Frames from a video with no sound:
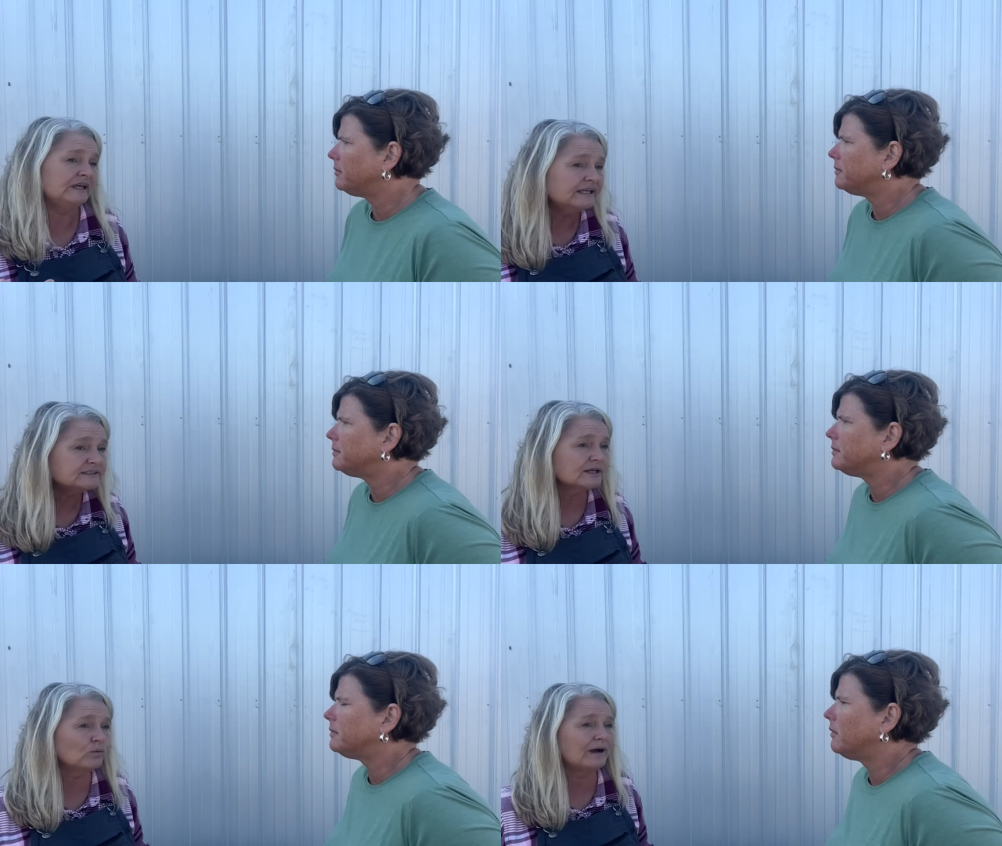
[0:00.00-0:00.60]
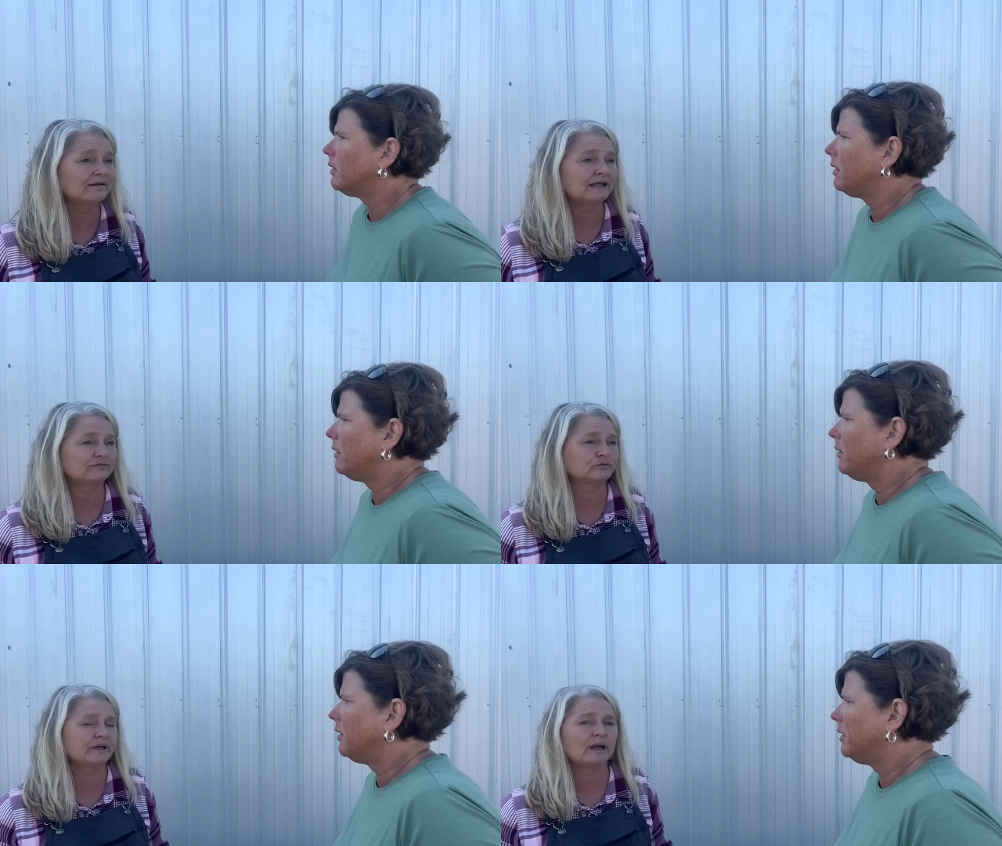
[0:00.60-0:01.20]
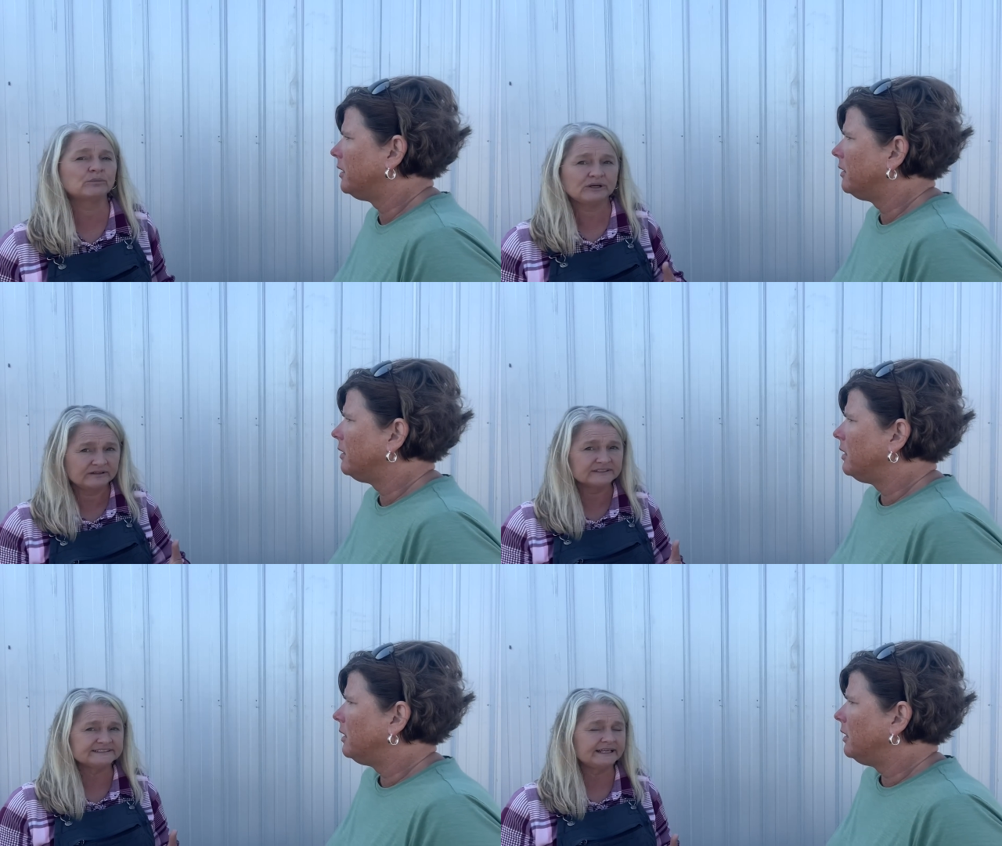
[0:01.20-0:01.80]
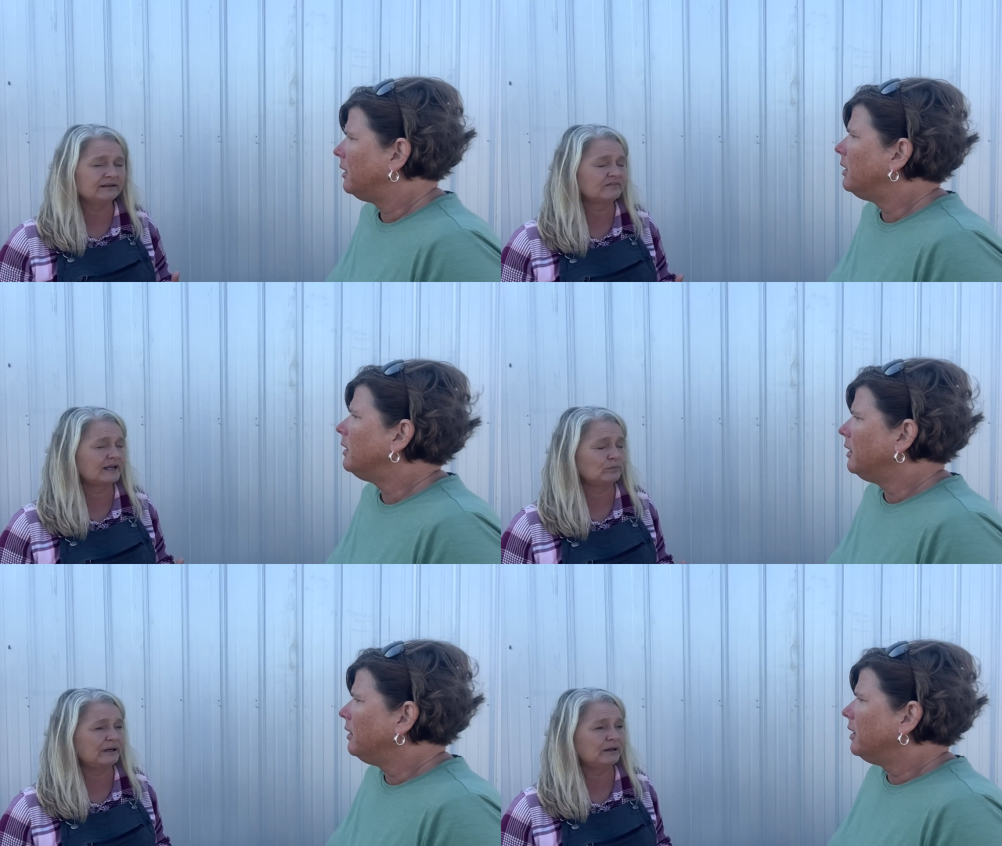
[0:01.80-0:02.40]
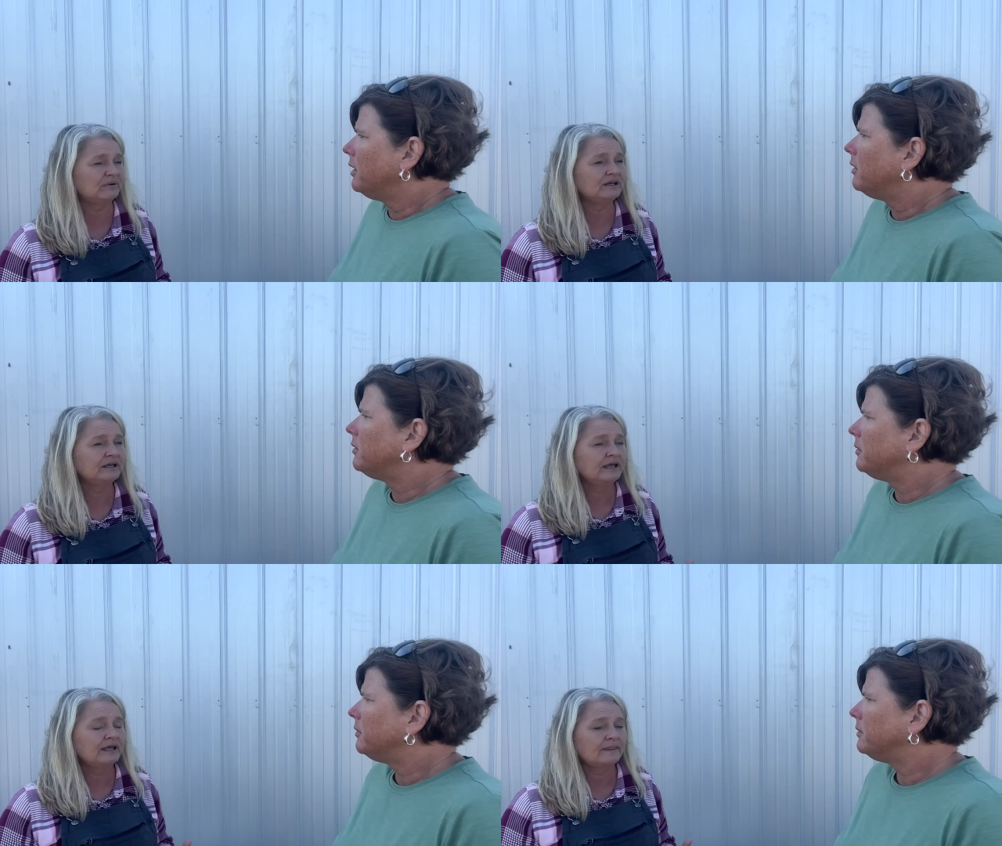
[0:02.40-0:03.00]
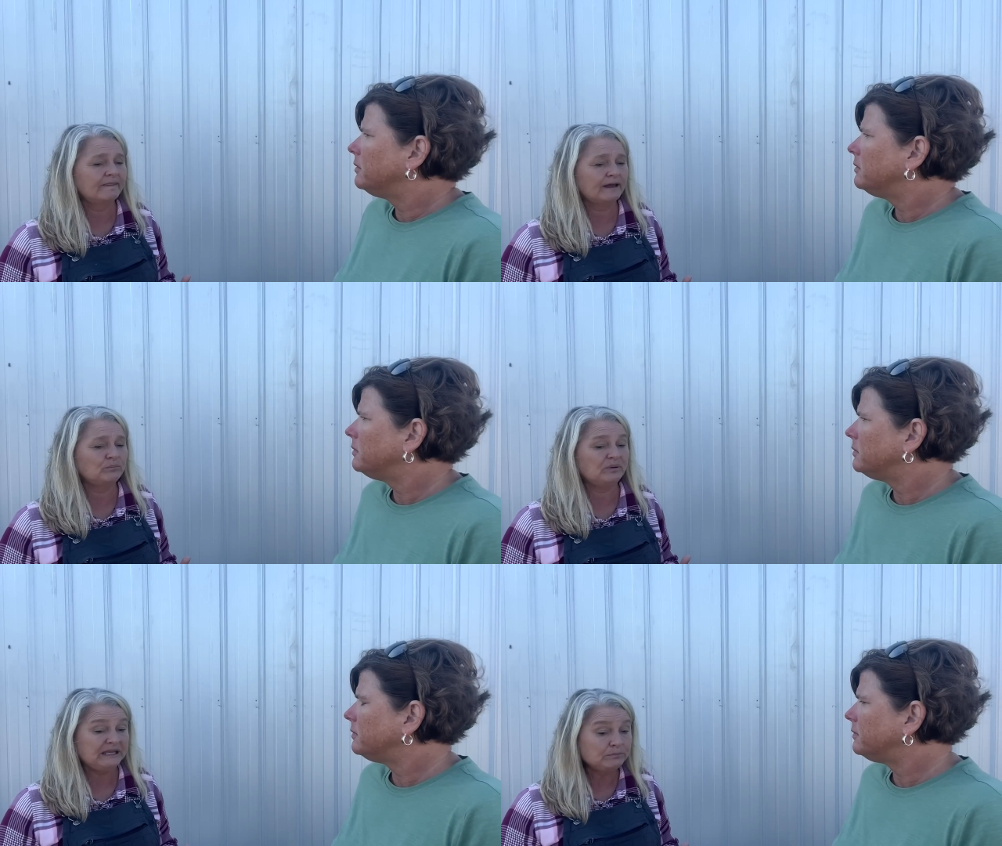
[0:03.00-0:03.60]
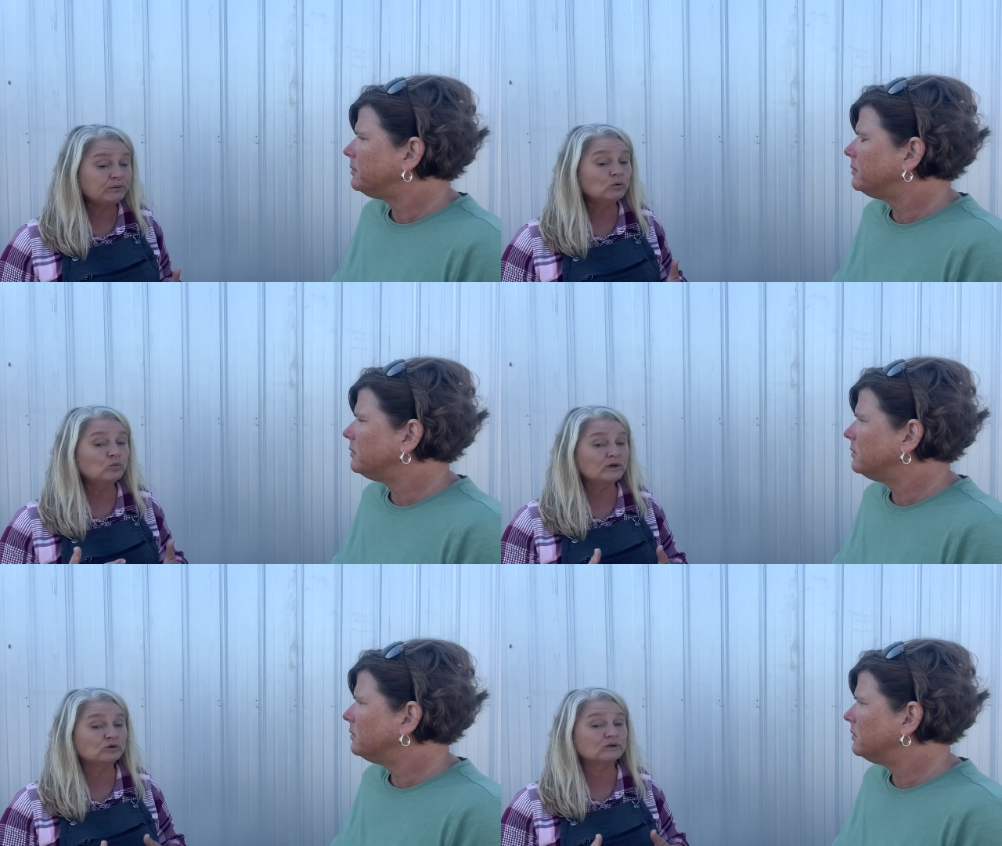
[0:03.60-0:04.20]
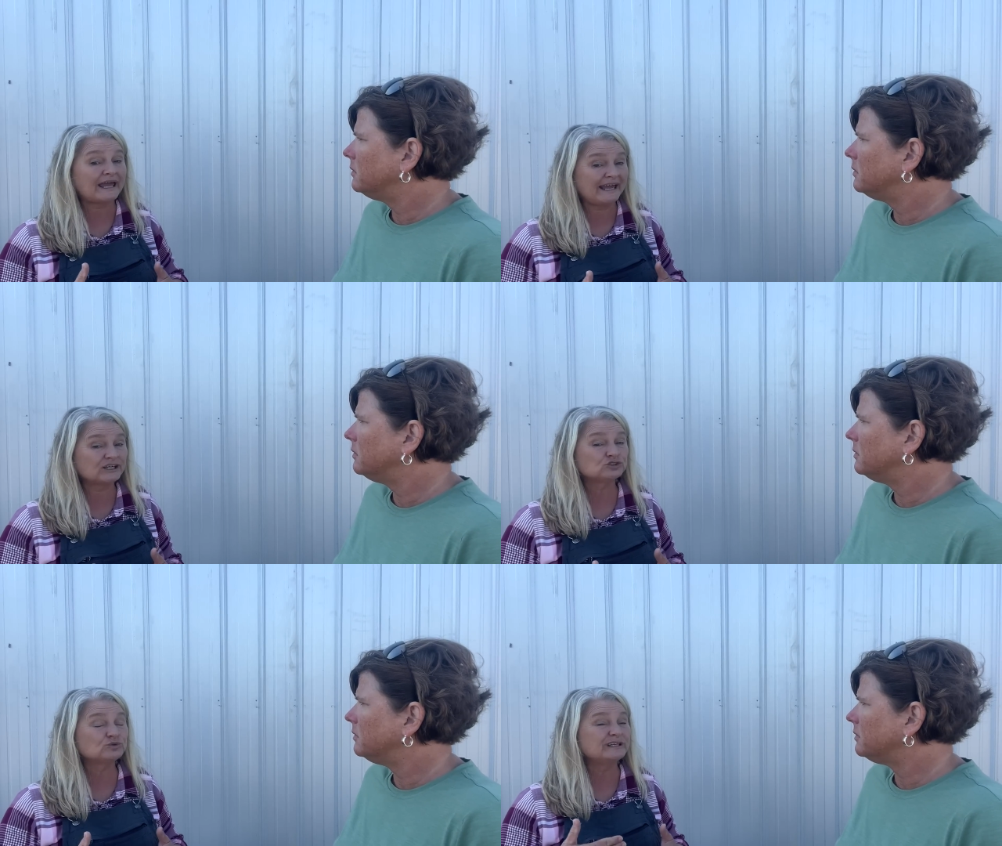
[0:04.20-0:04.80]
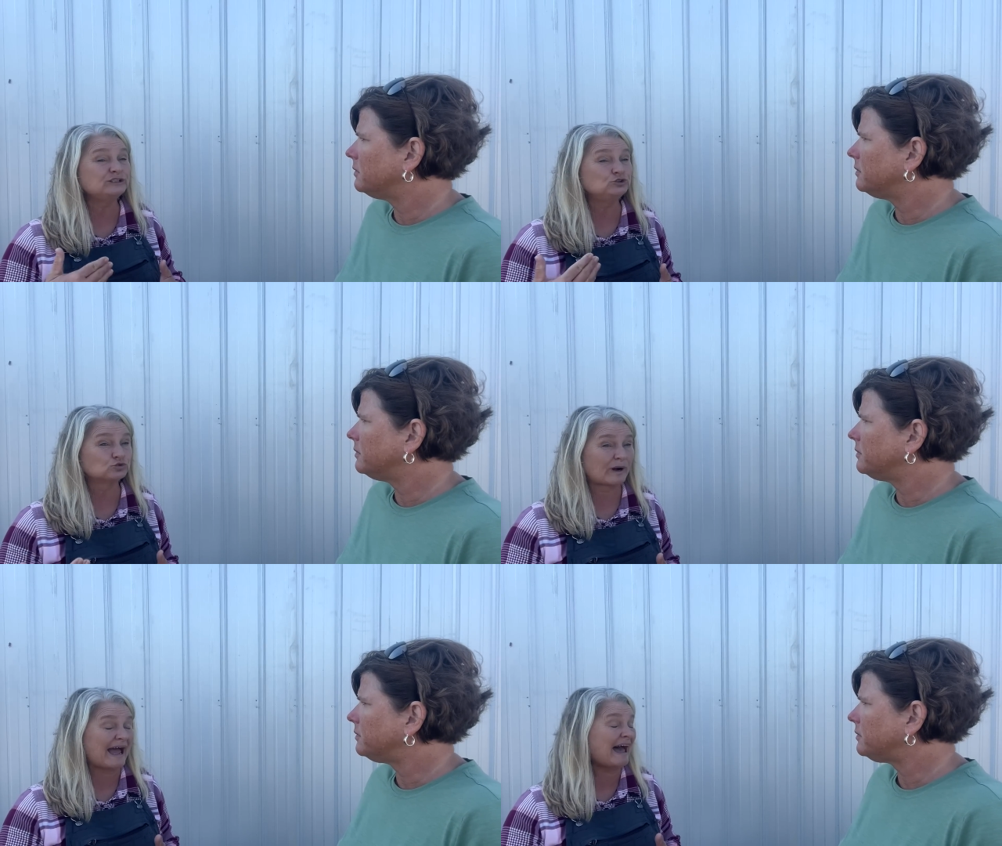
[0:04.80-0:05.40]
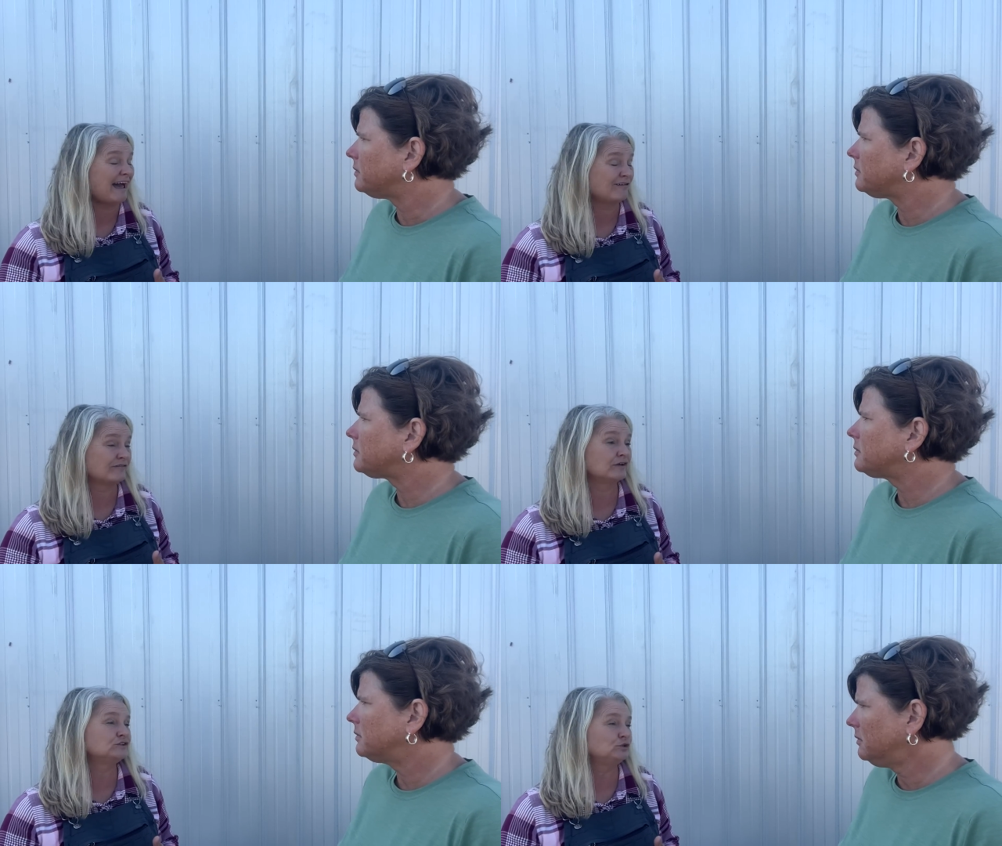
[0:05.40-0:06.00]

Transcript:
Speaker 1: is a wildlife rehabber in the state of Alabama, that people will actually drive to